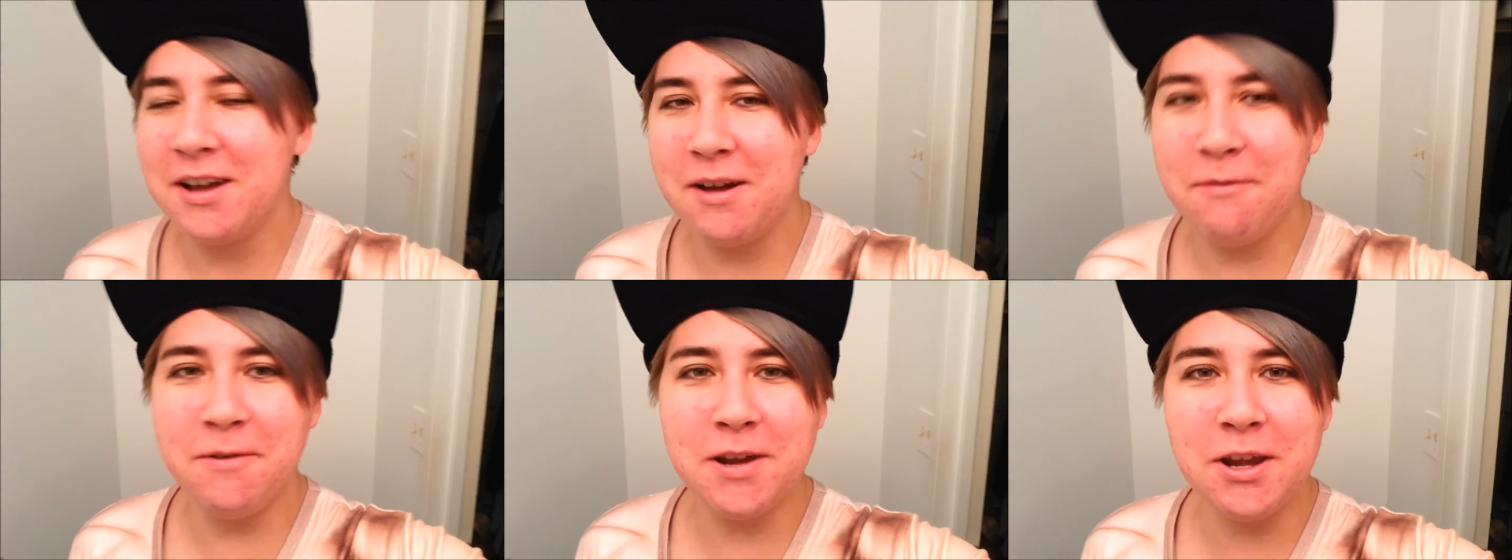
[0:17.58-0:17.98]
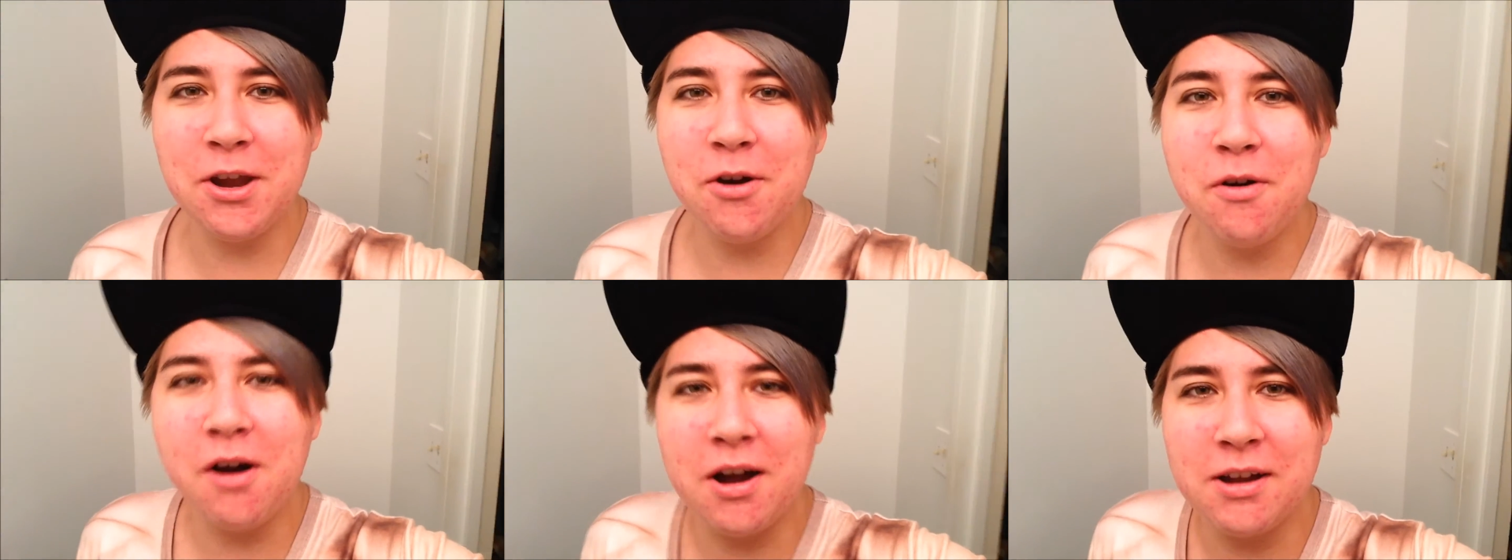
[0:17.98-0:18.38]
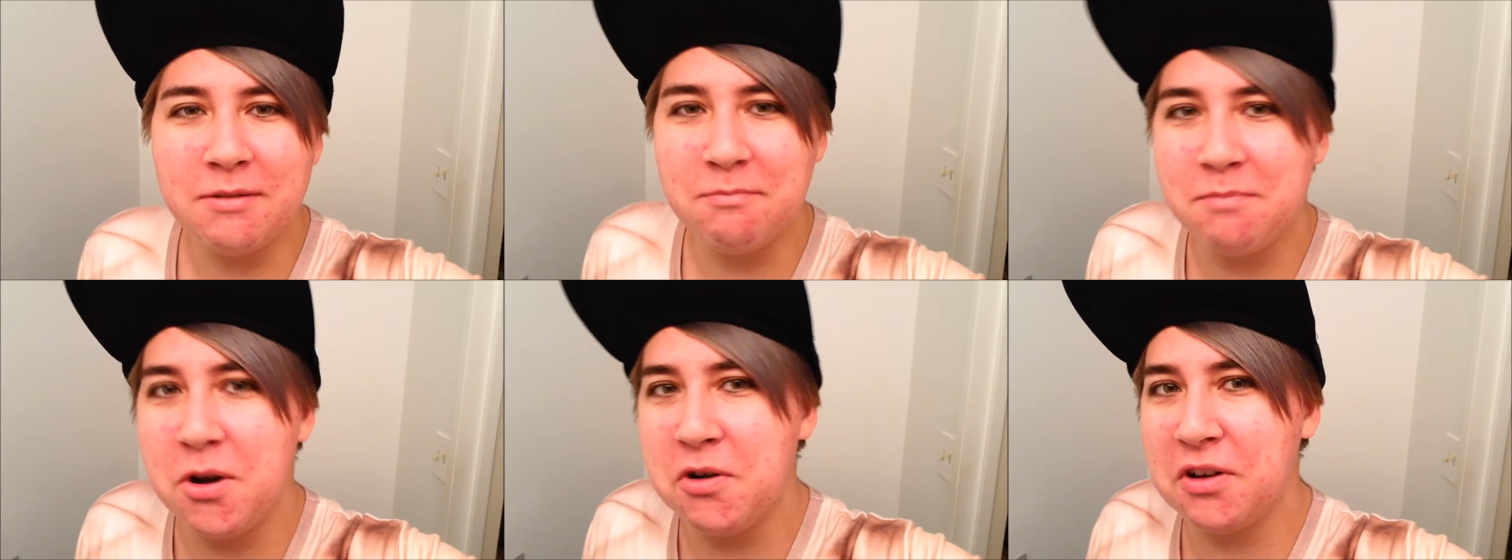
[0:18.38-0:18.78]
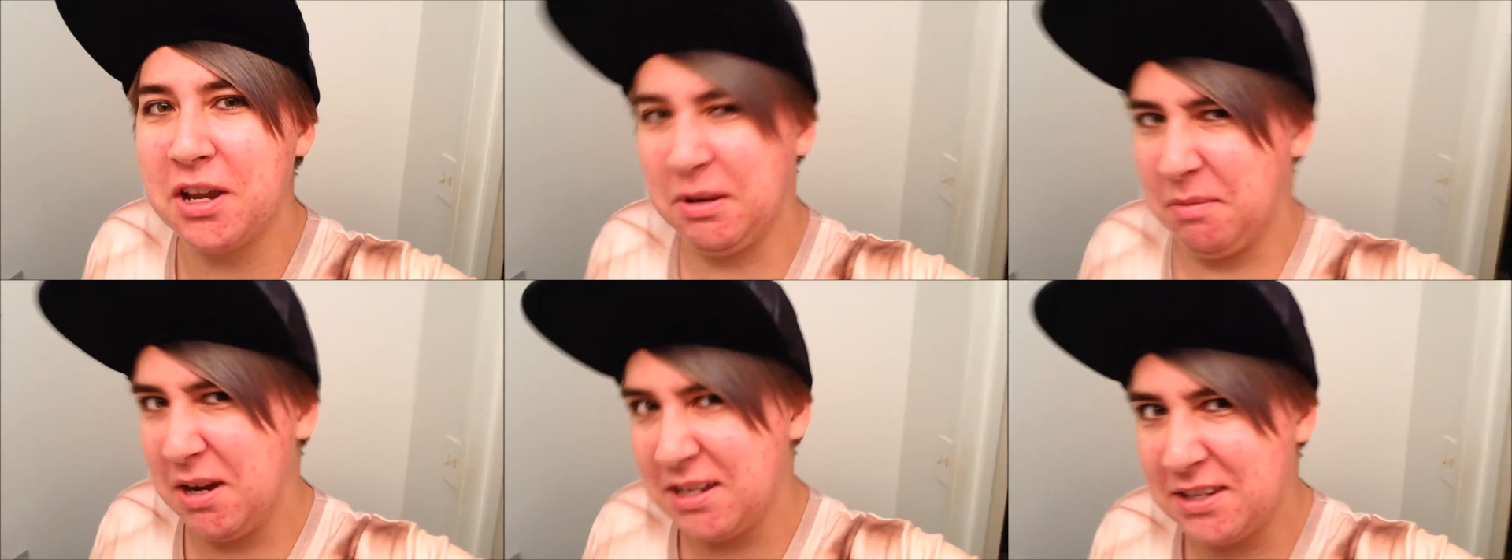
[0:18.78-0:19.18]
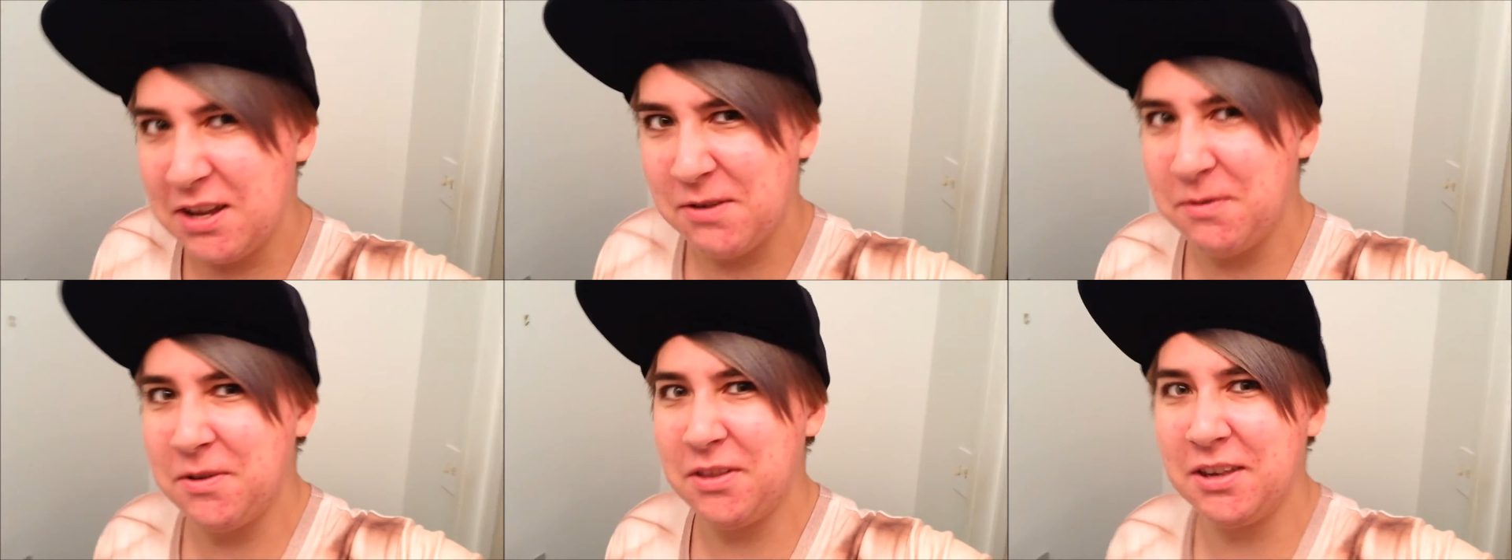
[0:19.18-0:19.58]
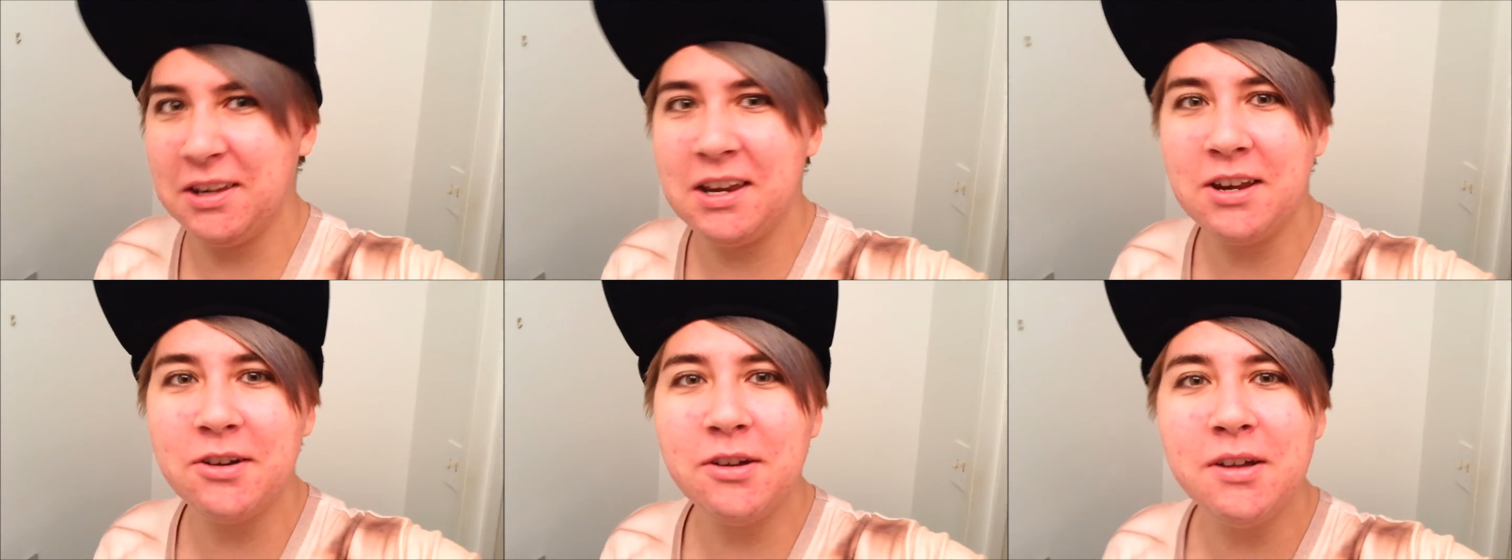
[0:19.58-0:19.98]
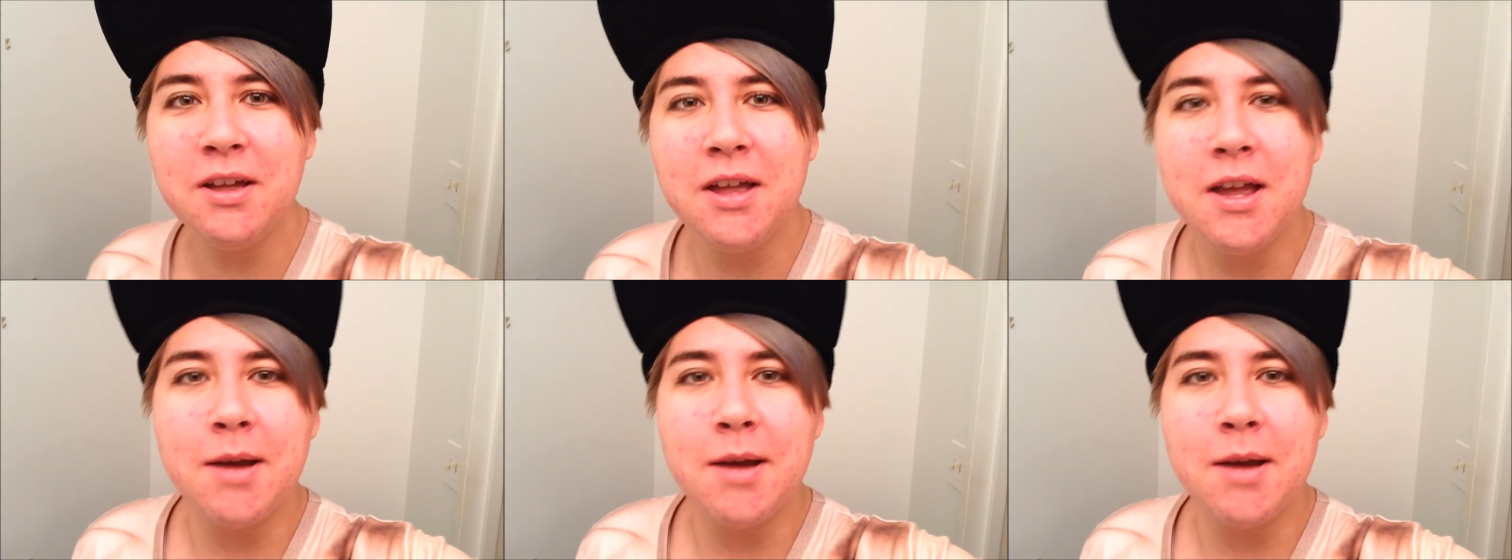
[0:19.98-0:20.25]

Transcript: a video on poking myself with a needle,